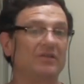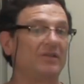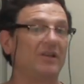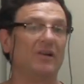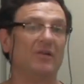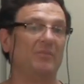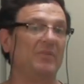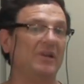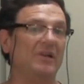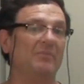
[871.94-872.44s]
just
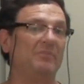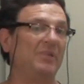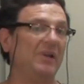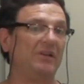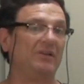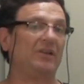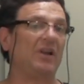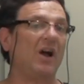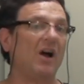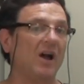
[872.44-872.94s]
going to be a
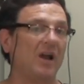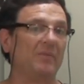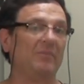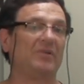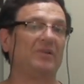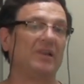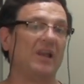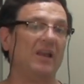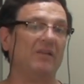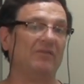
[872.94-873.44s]
big time
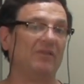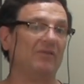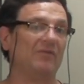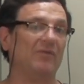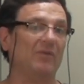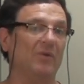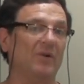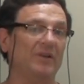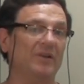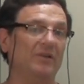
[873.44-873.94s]
saver
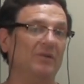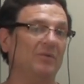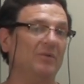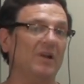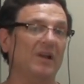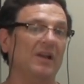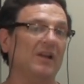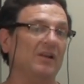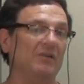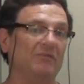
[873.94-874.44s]
for you,
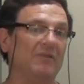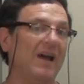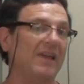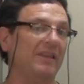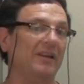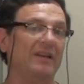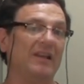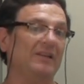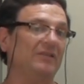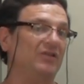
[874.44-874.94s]

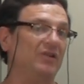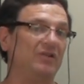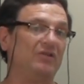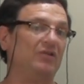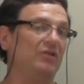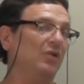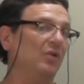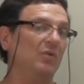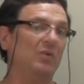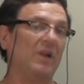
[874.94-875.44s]
rather than
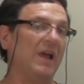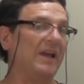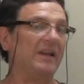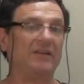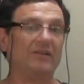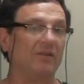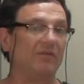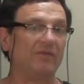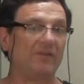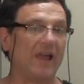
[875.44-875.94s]
just do
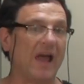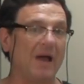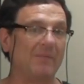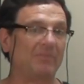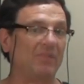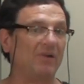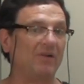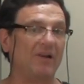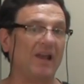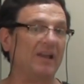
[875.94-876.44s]
like the
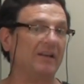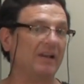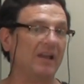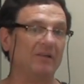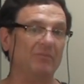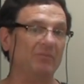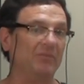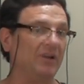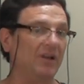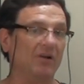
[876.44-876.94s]
flapper and
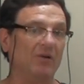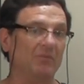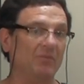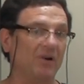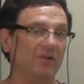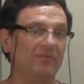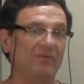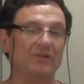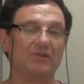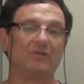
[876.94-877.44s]
then, you know,
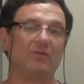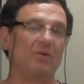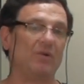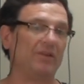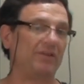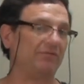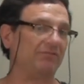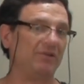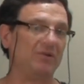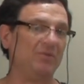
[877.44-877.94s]
Murphy's
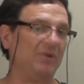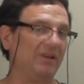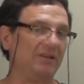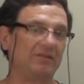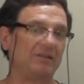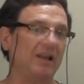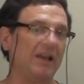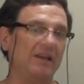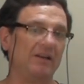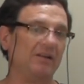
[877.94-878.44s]
Law, three
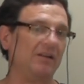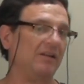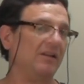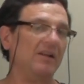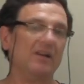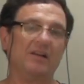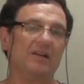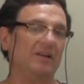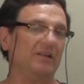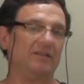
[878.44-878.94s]
weeks later,
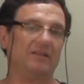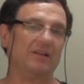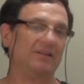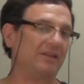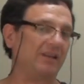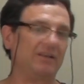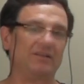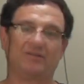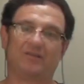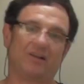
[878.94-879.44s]
the
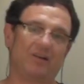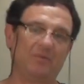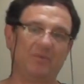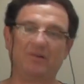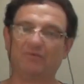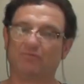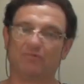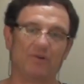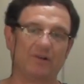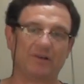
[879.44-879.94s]
thing's going to
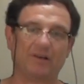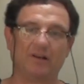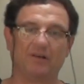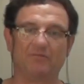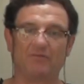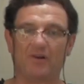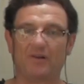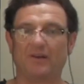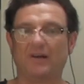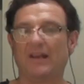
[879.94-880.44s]
be running
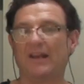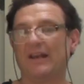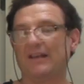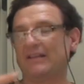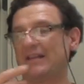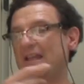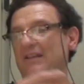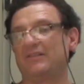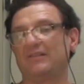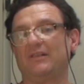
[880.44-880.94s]
and running, and
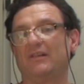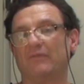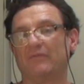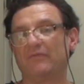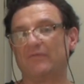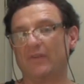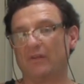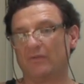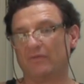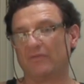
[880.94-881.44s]
it's actually a
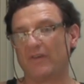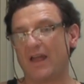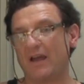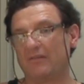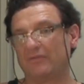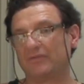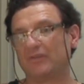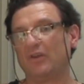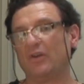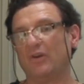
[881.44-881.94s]
fill
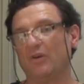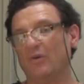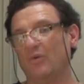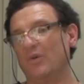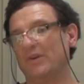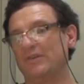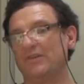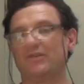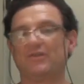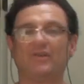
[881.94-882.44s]
valve
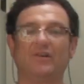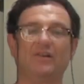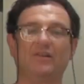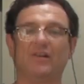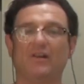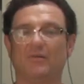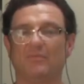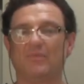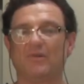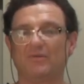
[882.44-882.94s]
too, and you should have
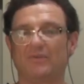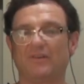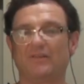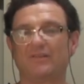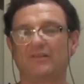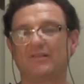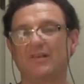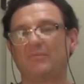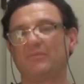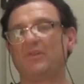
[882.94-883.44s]
done both at
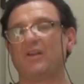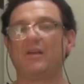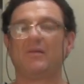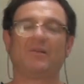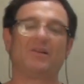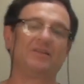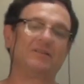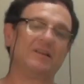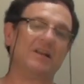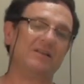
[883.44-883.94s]
the same time,
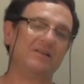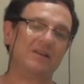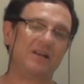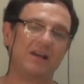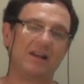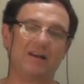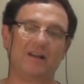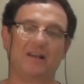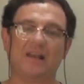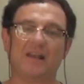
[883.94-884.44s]
because now you
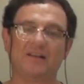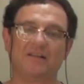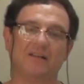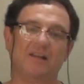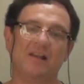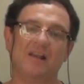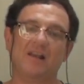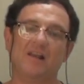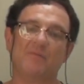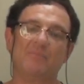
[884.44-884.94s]
got to get
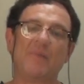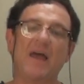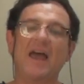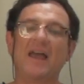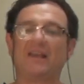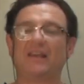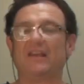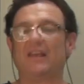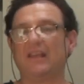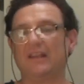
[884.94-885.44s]

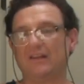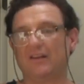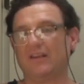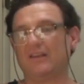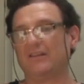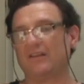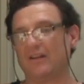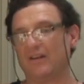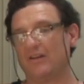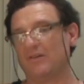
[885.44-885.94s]
back in
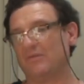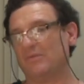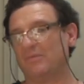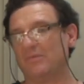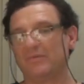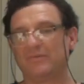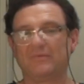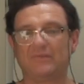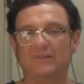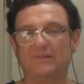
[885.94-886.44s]
the, you know,
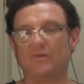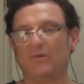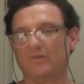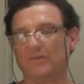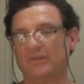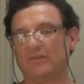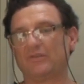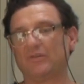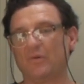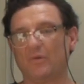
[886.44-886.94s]

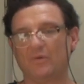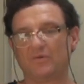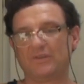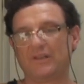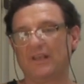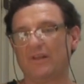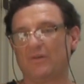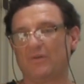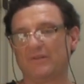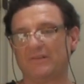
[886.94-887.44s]
all your tools,
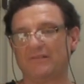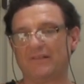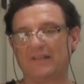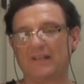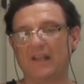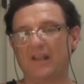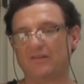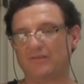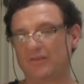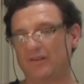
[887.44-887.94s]
get all your
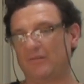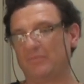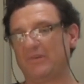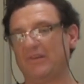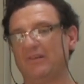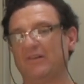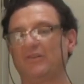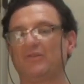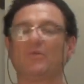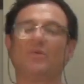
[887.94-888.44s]
attention up
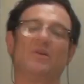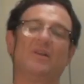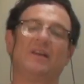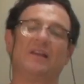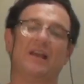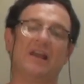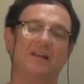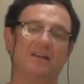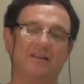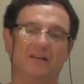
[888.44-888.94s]
here in the
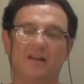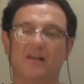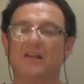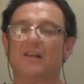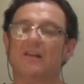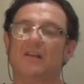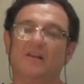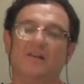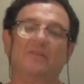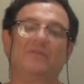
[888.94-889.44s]
toilet, and
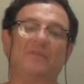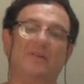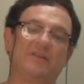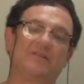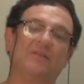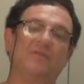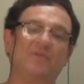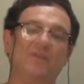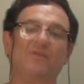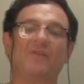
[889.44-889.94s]

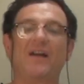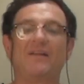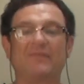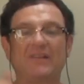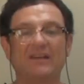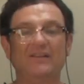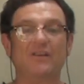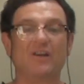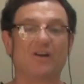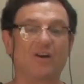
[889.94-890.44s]
fixed the filter out
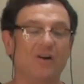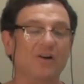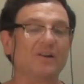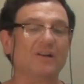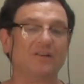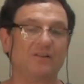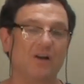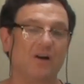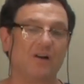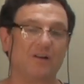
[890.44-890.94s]
that you
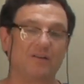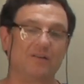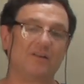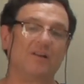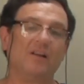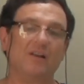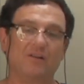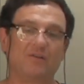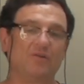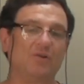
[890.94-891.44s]
could have
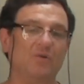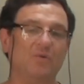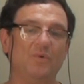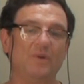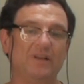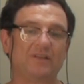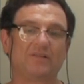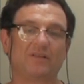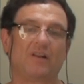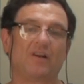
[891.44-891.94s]
done two
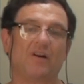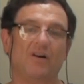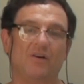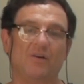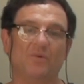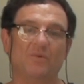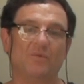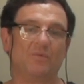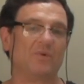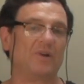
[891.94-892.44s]
weeks
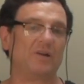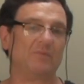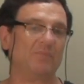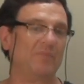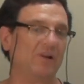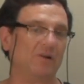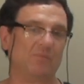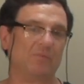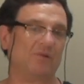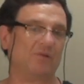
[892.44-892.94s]
ago with a
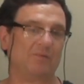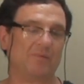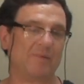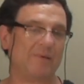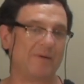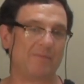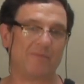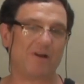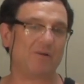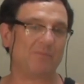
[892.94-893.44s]
minimal
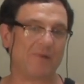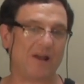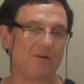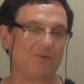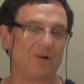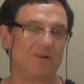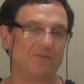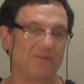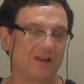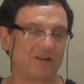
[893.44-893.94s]

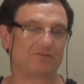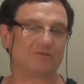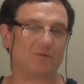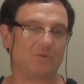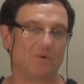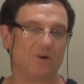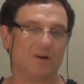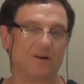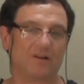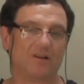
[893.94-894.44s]
amount of extra
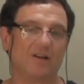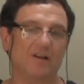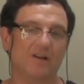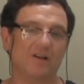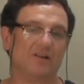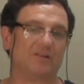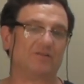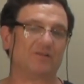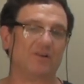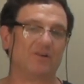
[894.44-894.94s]
work.
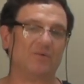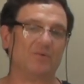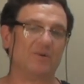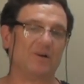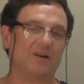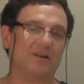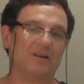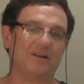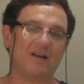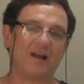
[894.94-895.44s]
So
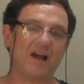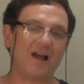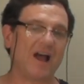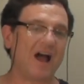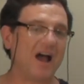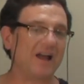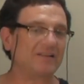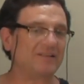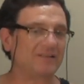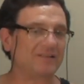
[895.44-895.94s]
uh,
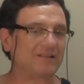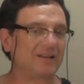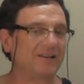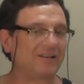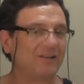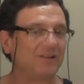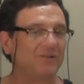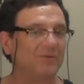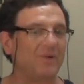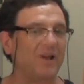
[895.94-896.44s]
I just
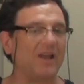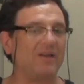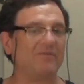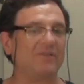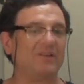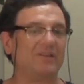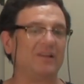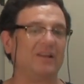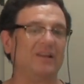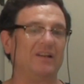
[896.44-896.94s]
like to do
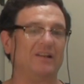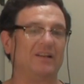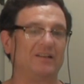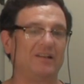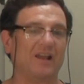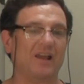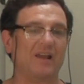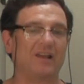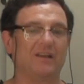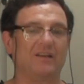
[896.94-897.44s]
everything in the
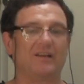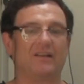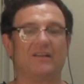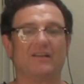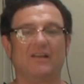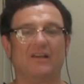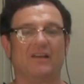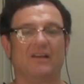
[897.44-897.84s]
tank